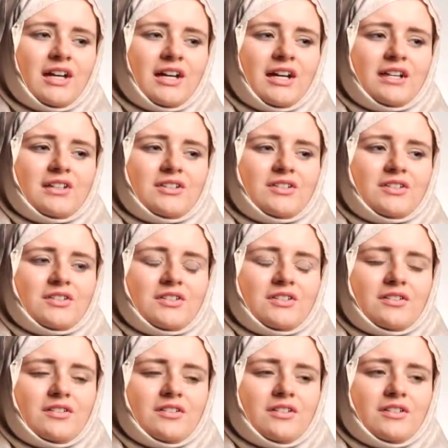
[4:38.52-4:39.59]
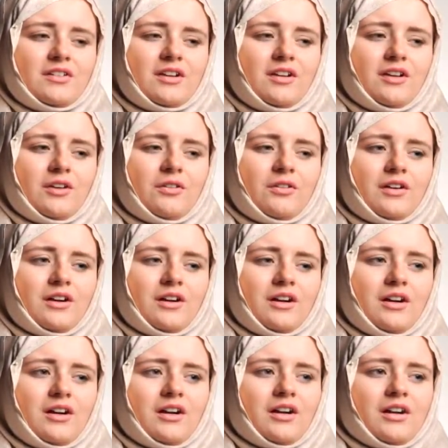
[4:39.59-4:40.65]
And, you know,
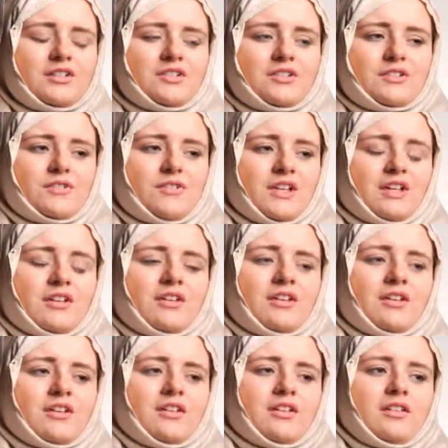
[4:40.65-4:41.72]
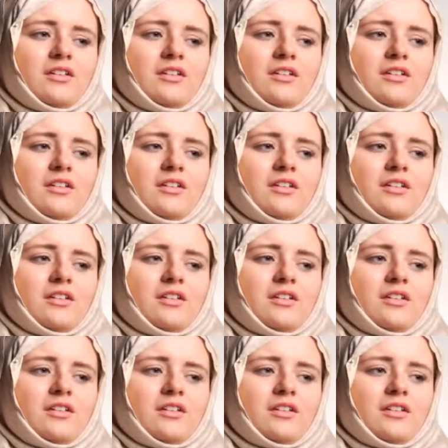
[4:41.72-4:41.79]
I just think,